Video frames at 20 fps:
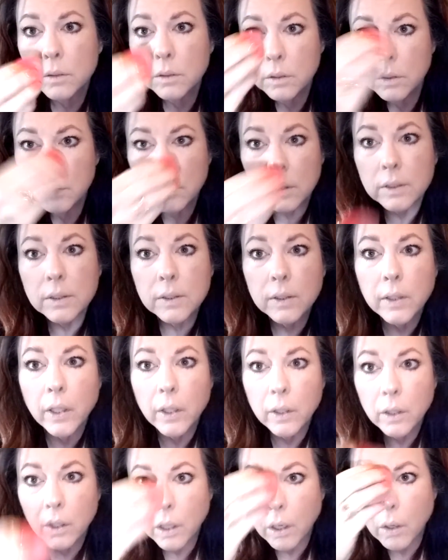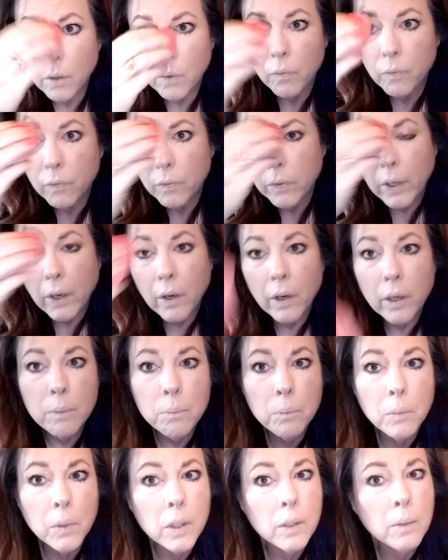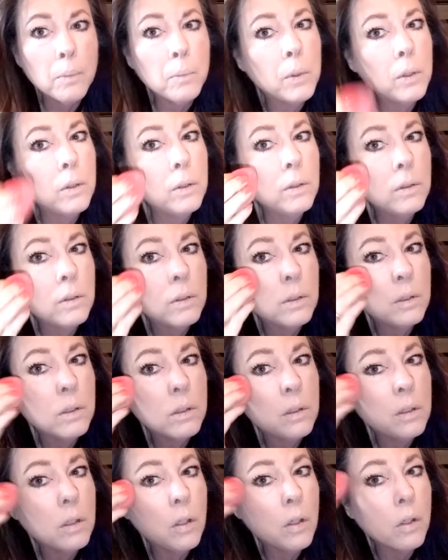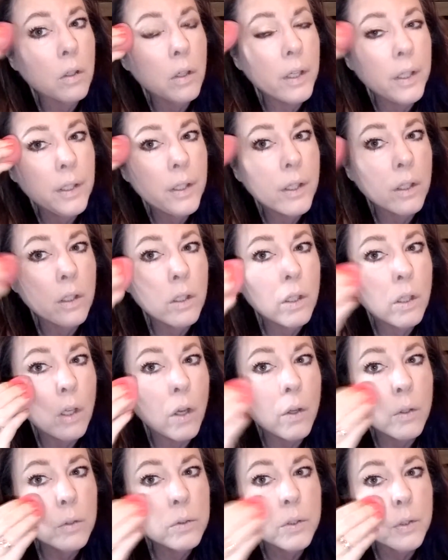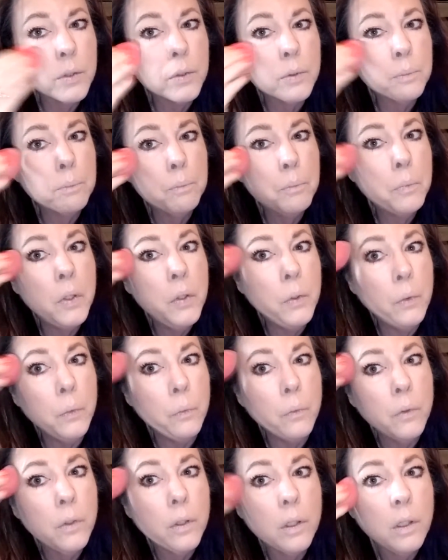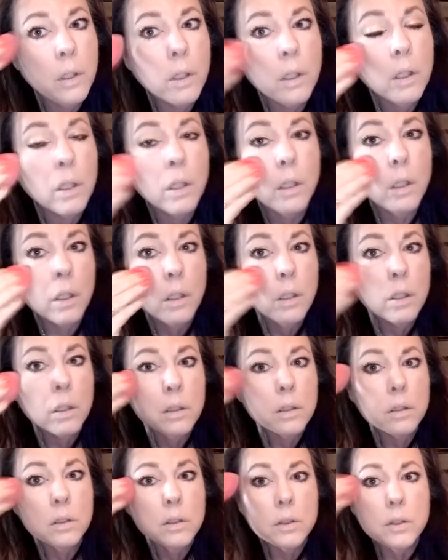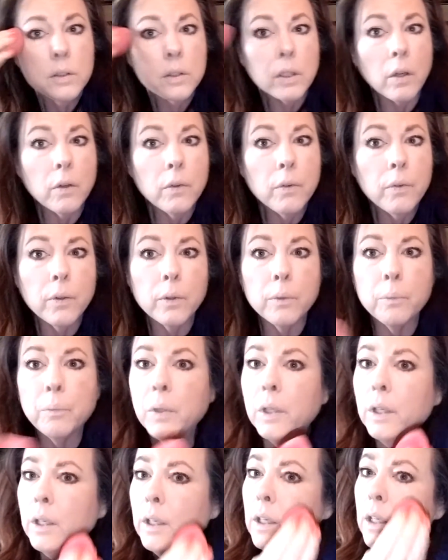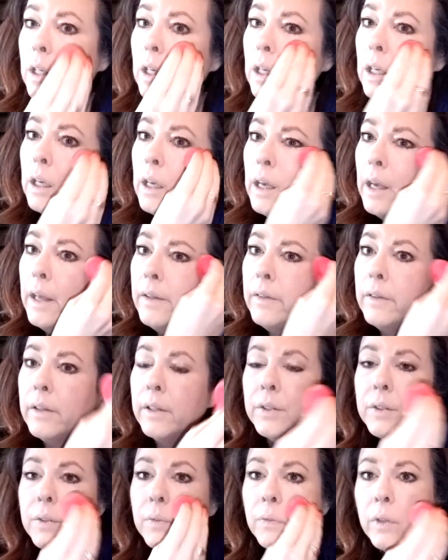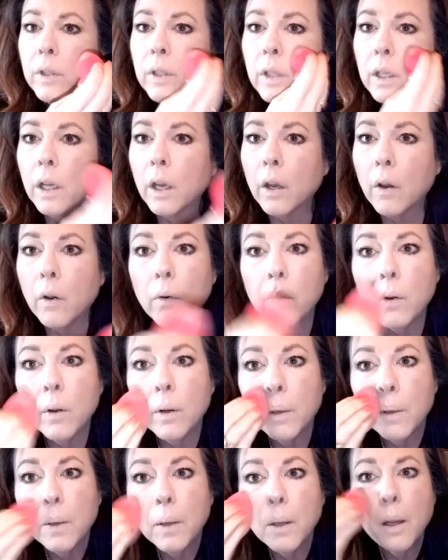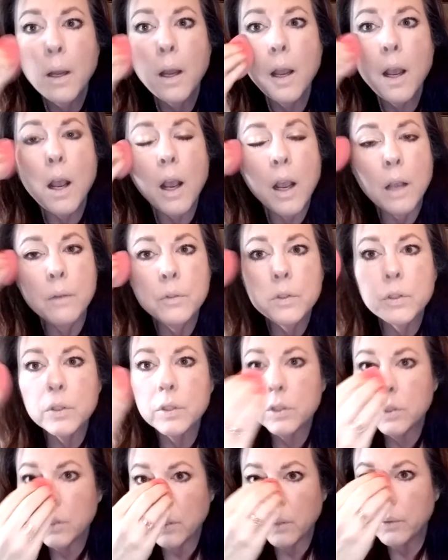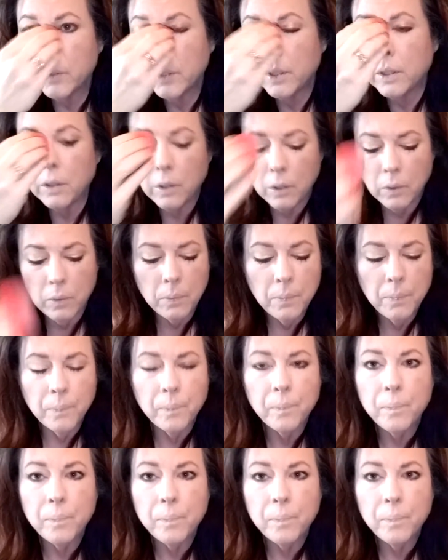This can go very minimal or it can go to the moon. So for me, in this video, I'm just showing you